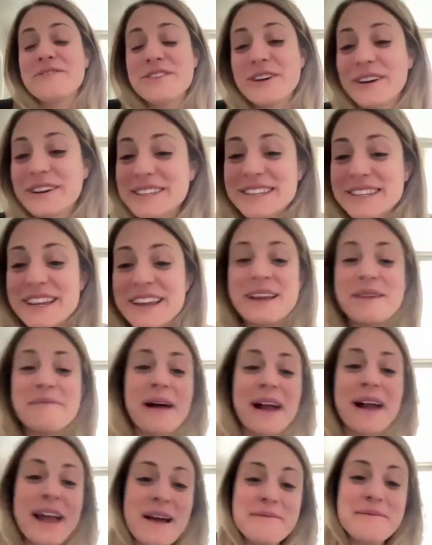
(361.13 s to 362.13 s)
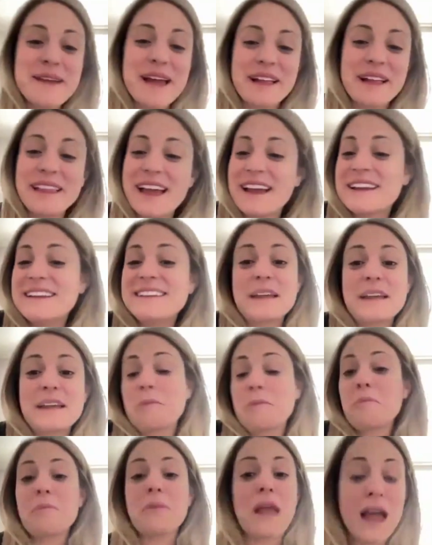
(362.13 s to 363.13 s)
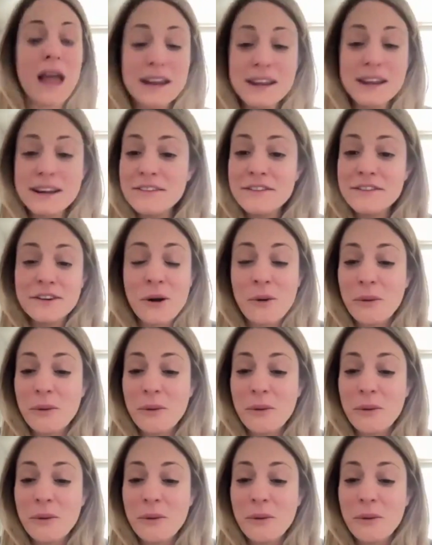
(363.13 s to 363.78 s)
of New York City, Miami, L A. He's like, I didn't even